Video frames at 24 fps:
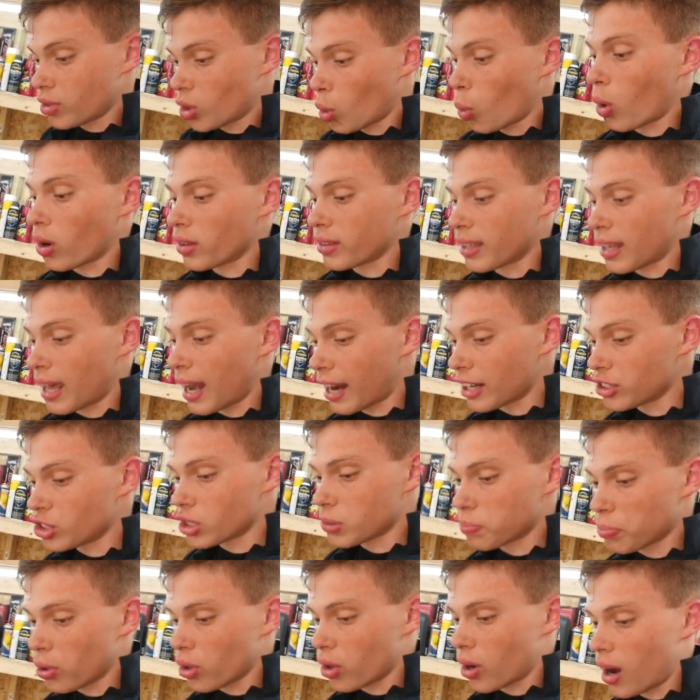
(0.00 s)
the one that I
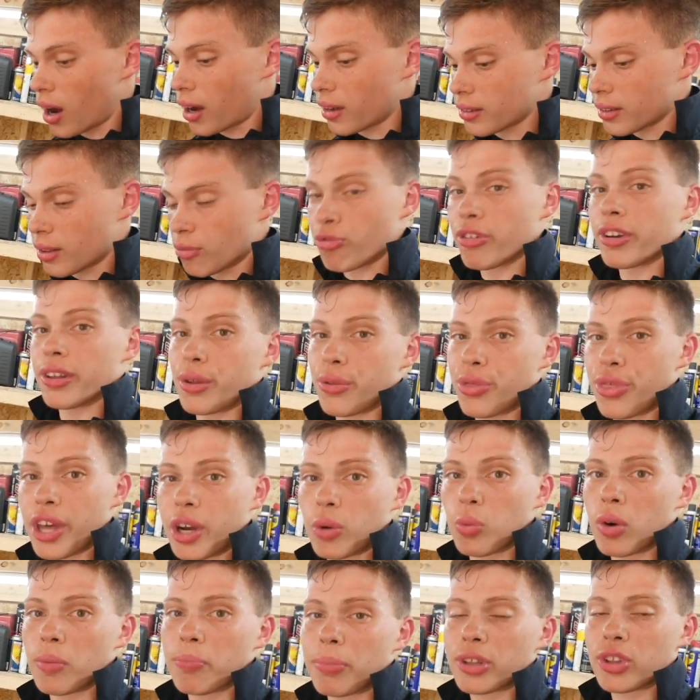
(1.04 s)
just put on, the really
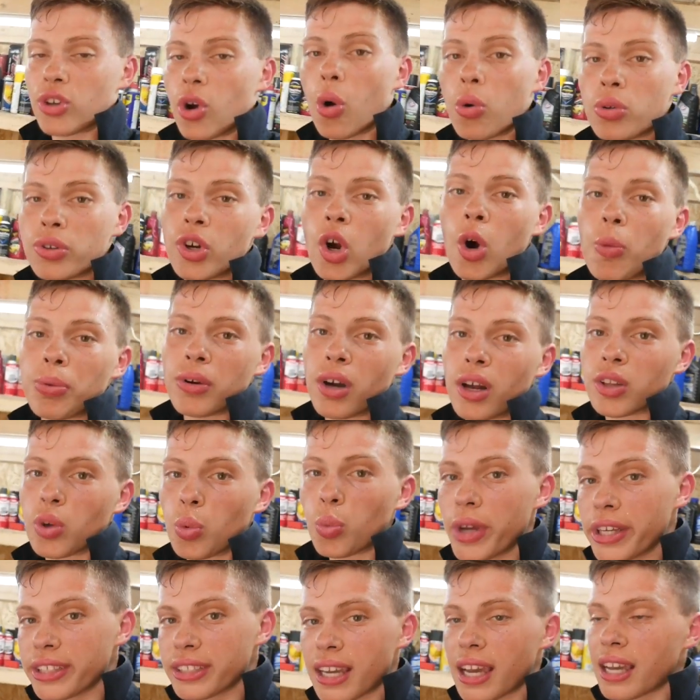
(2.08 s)
thick one, but they're only open on the
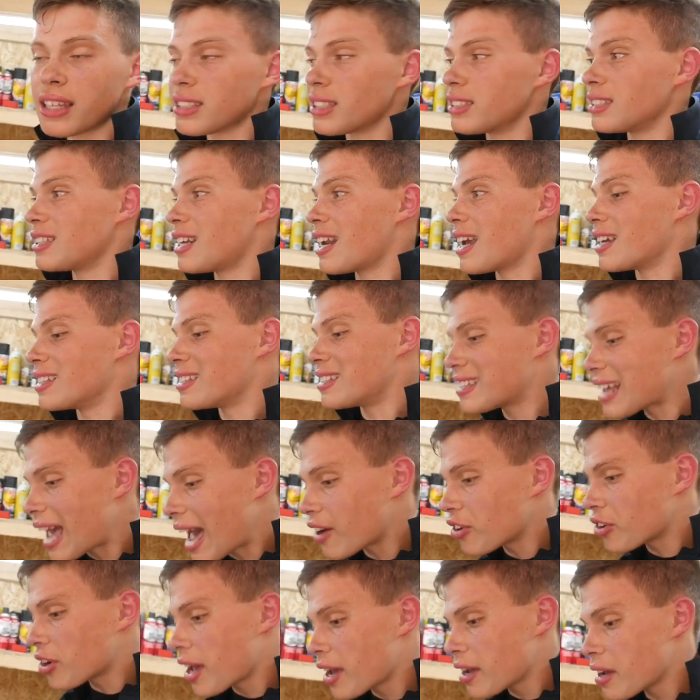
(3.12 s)
weekdays and today is
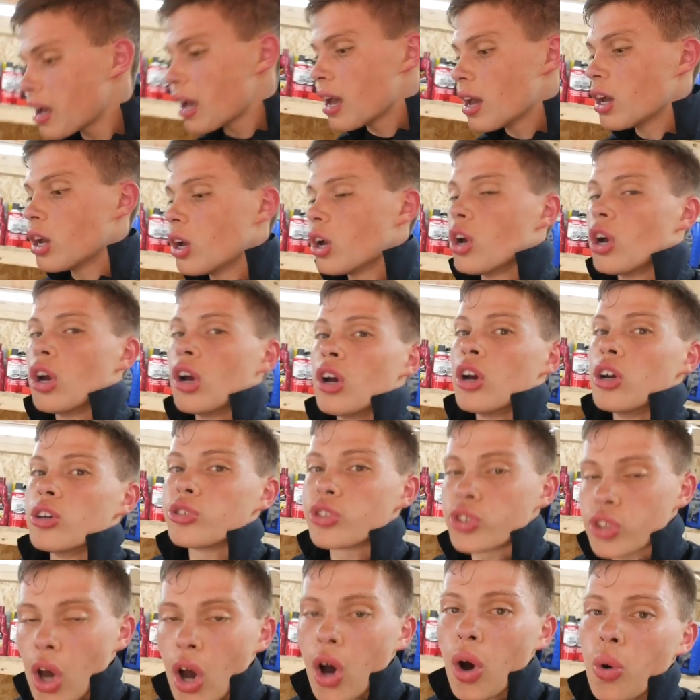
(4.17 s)
Saturday.
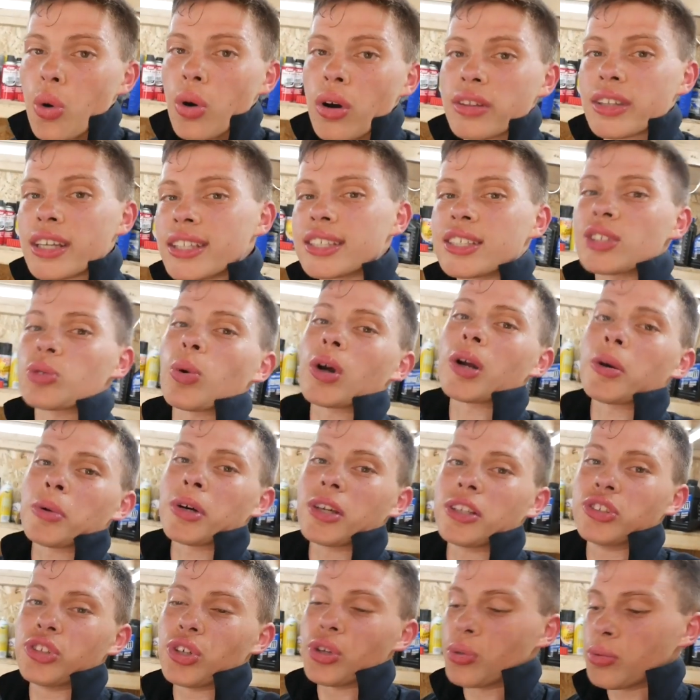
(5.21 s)
So this is what I'm
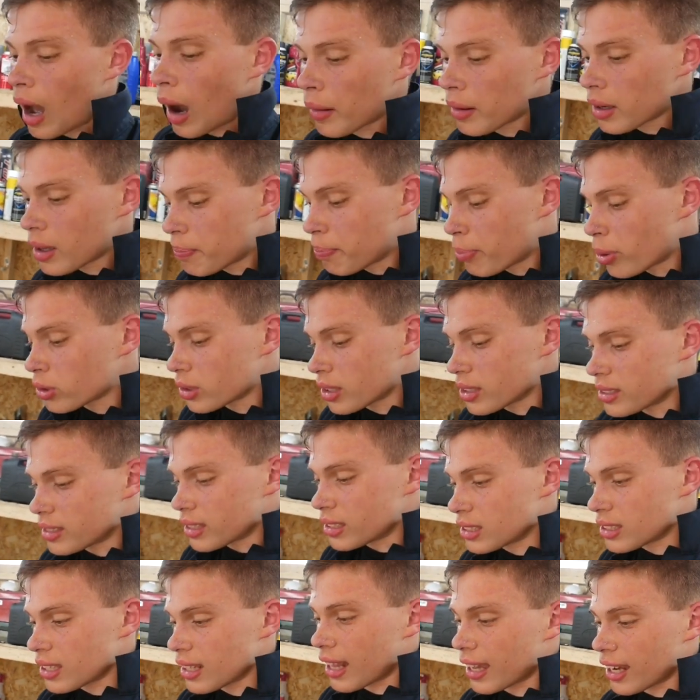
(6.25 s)
gonna do. I'm gonna put this
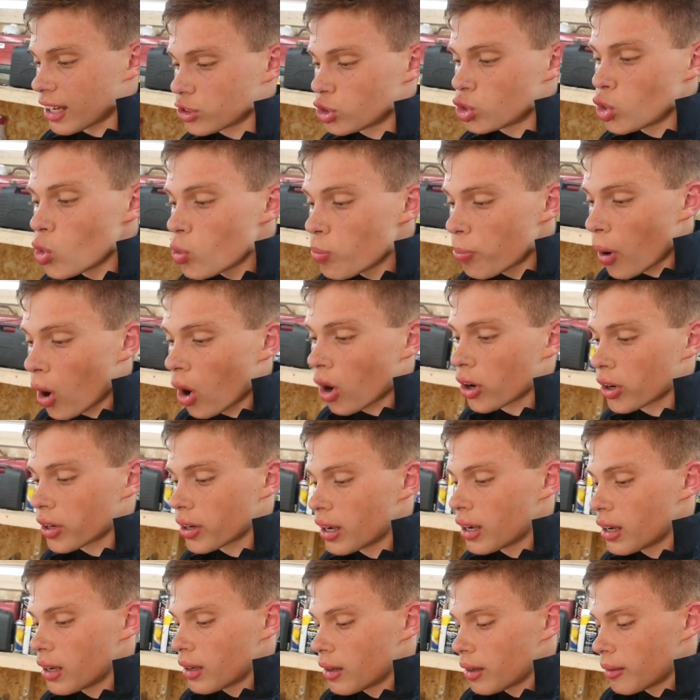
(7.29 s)
into like a two
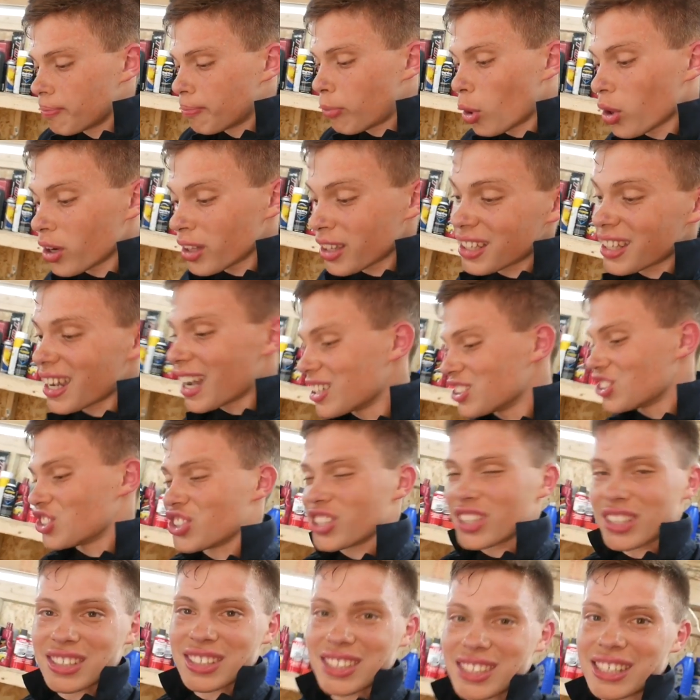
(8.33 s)
part putting the engine
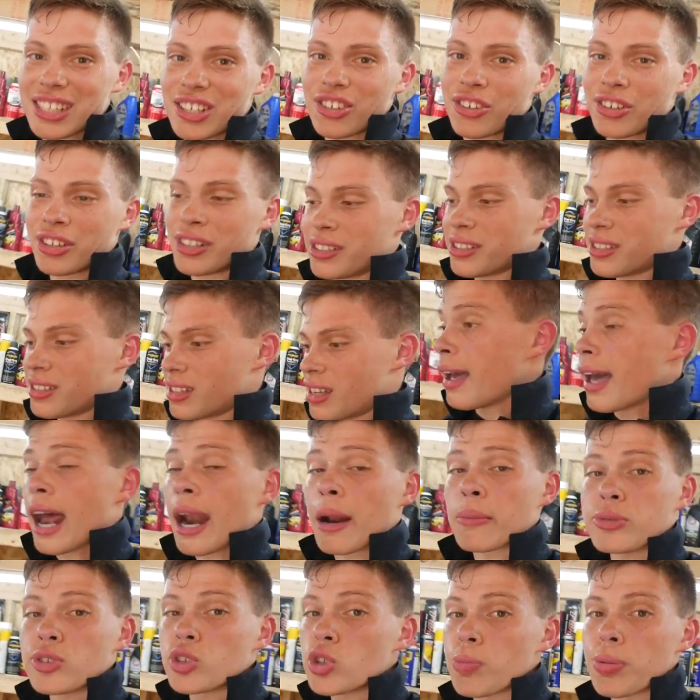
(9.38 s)
in series. And
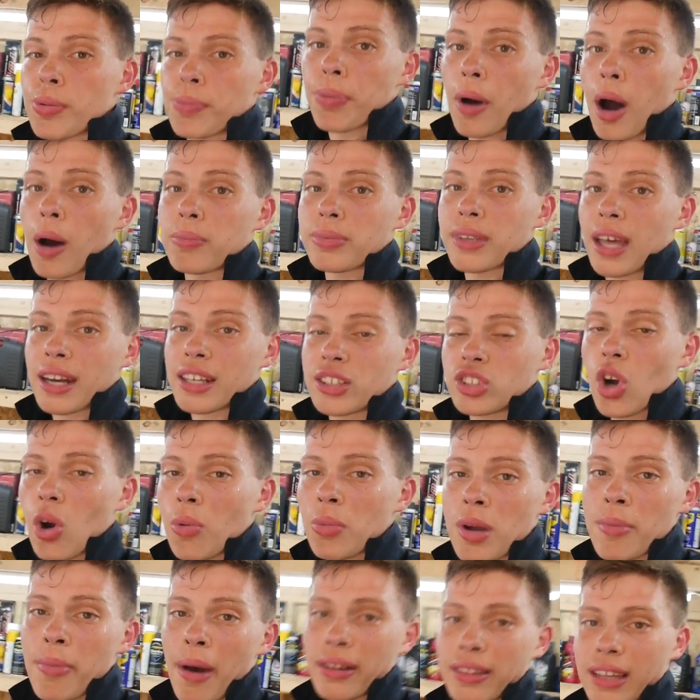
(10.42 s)
I'm super pumped that he told
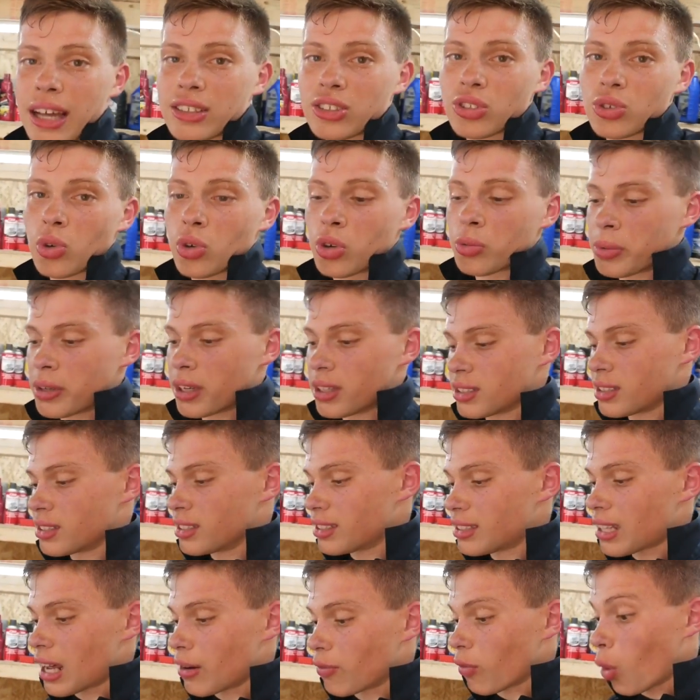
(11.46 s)
me about that store because
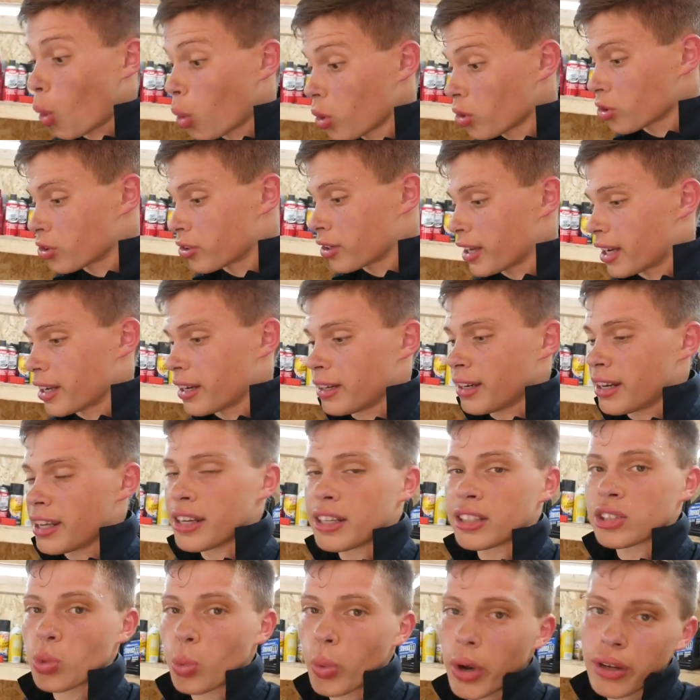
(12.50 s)
instead of ordering it and
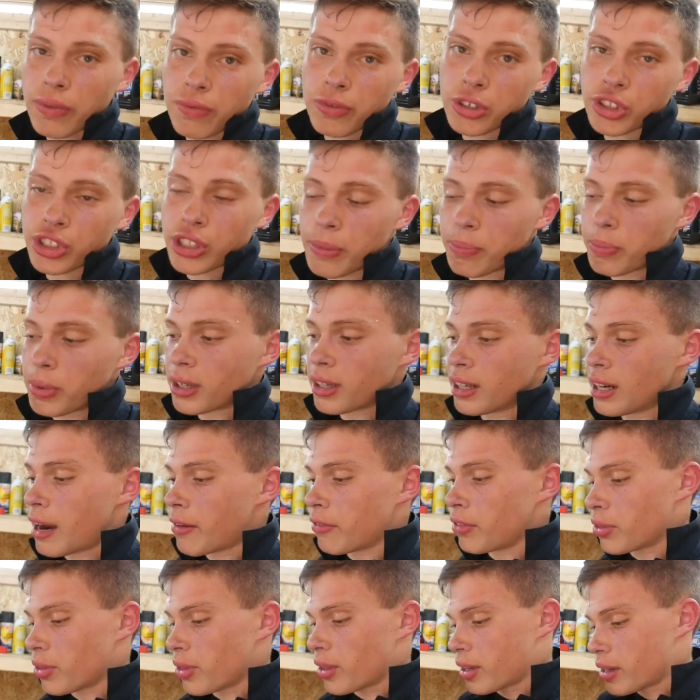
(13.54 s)
needing to wait for shipping and
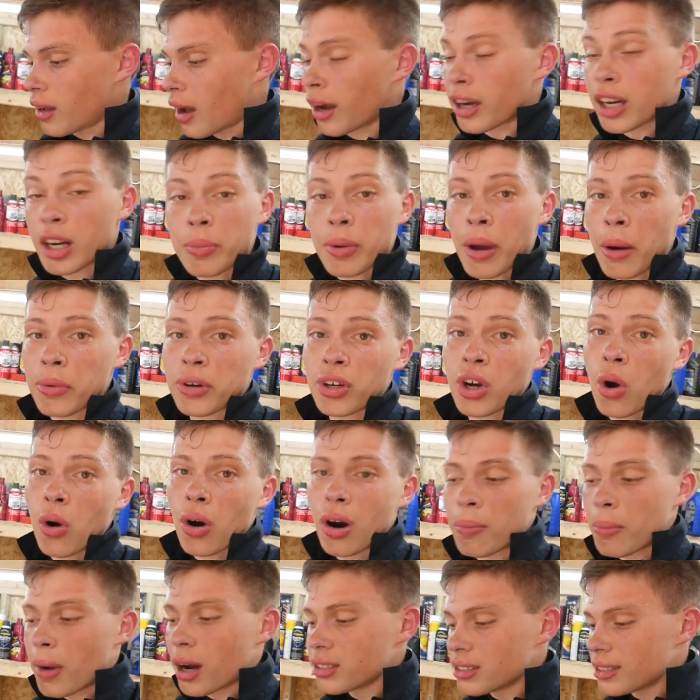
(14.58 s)
everything, I'm gonna be able to go
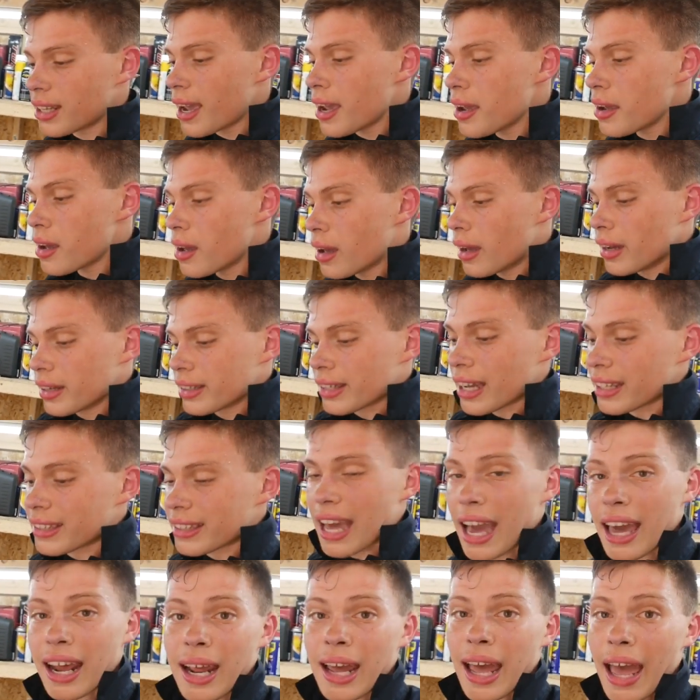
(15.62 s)
on Monday, get
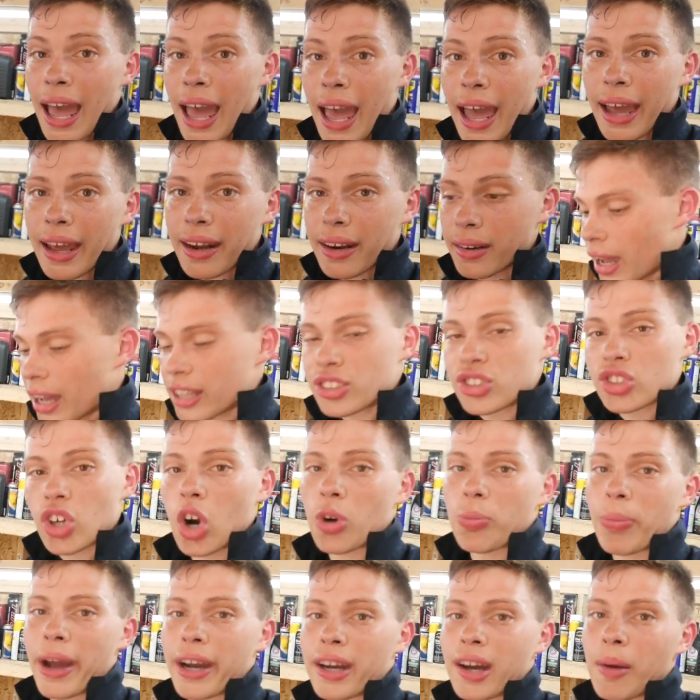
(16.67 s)
that, and, and
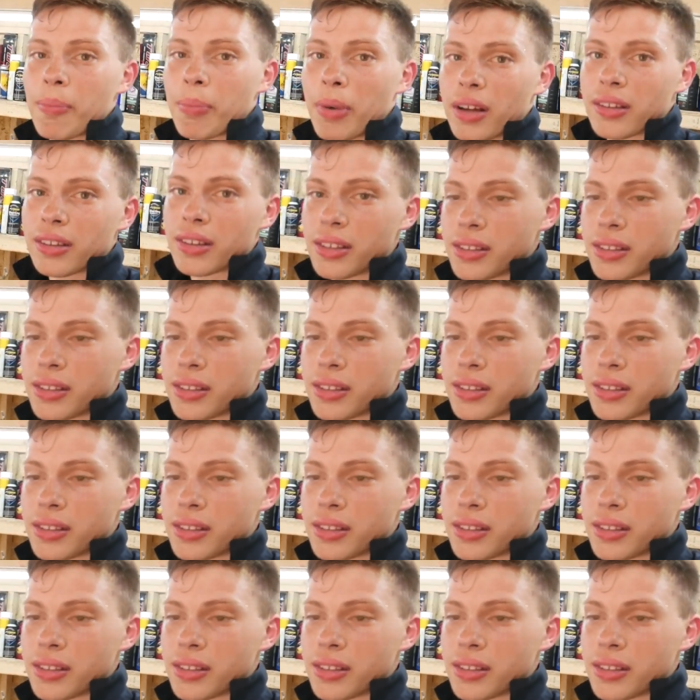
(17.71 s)
start back up on